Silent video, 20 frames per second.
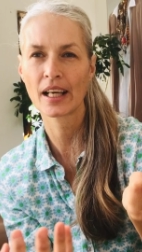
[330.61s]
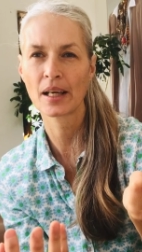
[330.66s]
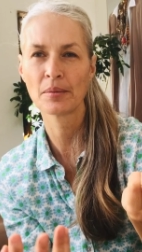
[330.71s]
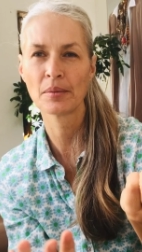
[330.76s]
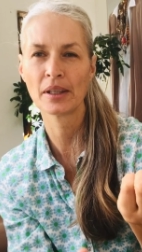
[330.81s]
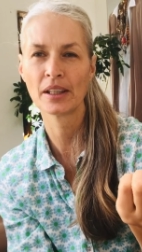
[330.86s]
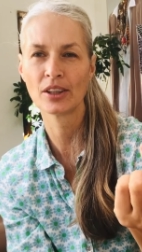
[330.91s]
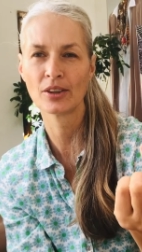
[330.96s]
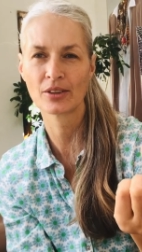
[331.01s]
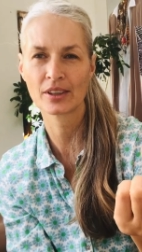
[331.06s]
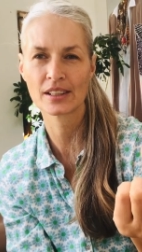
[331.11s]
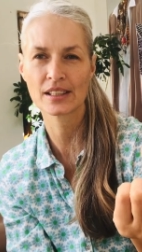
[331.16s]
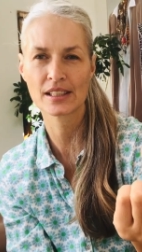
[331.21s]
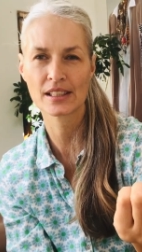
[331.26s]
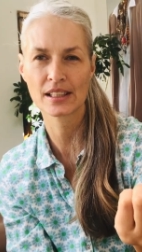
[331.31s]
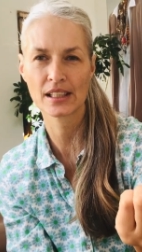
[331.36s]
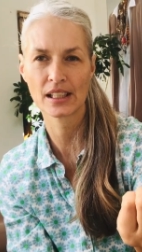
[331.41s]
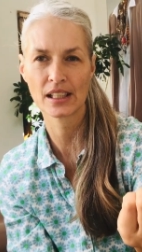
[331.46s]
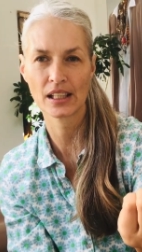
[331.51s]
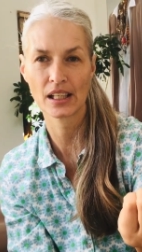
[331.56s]
I mean, you can
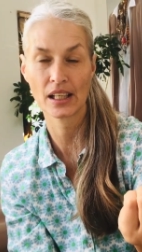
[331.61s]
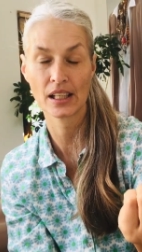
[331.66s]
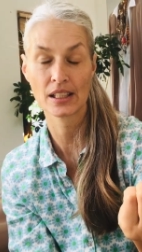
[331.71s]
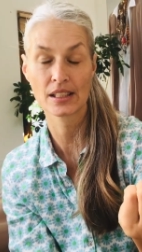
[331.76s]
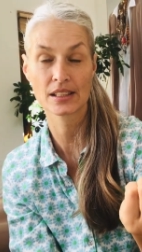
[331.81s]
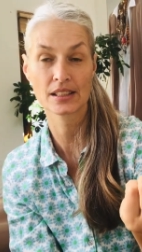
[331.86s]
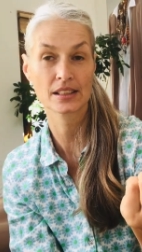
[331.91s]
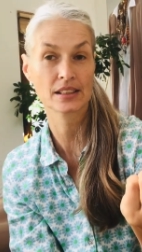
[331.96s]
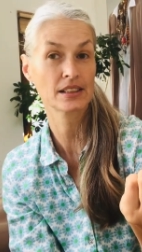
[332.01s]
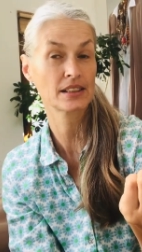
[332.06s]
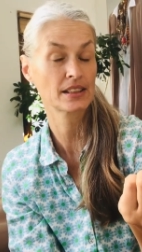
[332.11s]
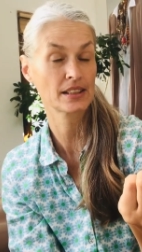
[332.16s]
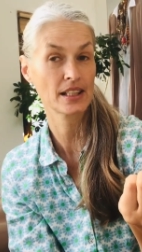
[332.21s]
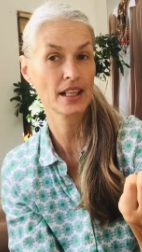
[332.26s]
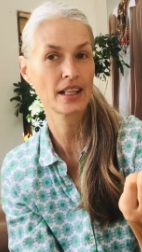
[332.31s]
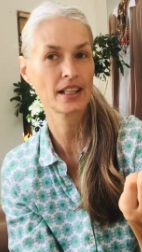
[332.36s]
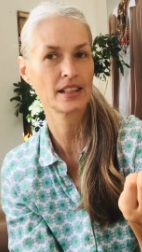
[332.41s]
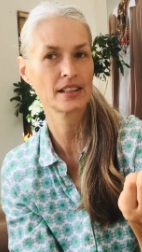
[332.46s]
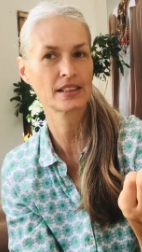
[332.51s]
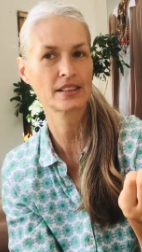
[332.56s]
see it's just
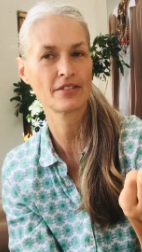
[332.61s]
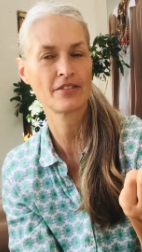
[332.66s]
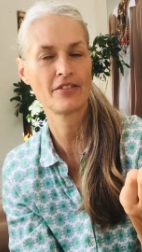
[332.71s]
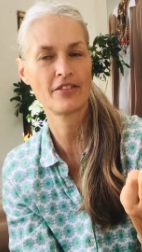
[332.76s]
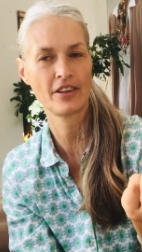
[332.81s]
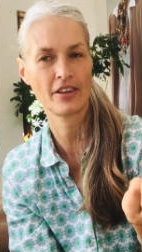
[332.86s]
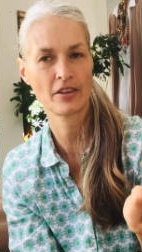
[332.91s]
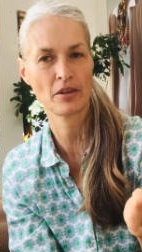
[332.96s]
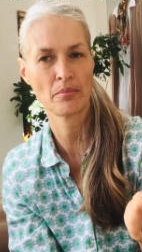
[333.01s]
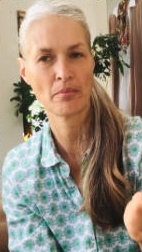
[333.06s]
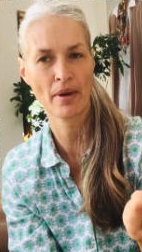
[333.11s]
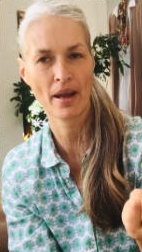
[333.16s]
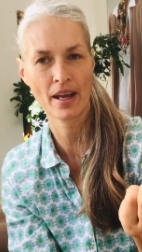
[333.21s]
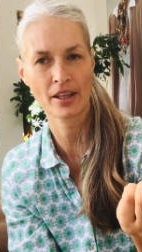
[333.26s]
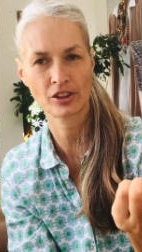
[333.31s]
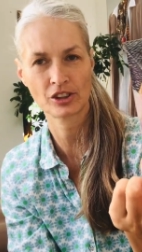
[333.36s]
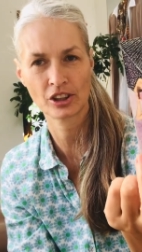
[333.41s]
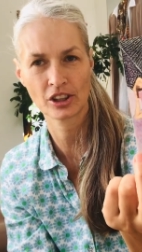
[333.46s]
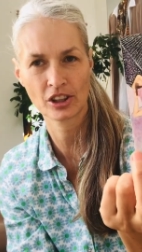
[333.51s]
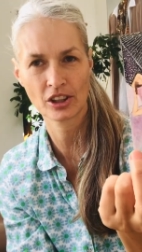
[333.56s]
like it's a very
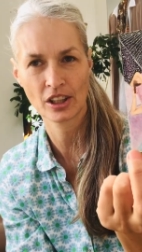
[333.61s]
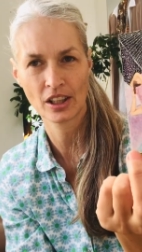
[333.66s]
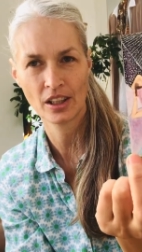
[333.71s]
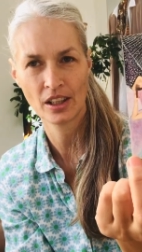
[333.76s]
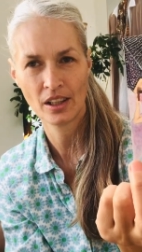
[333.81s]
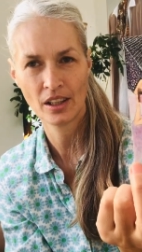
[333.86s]
magic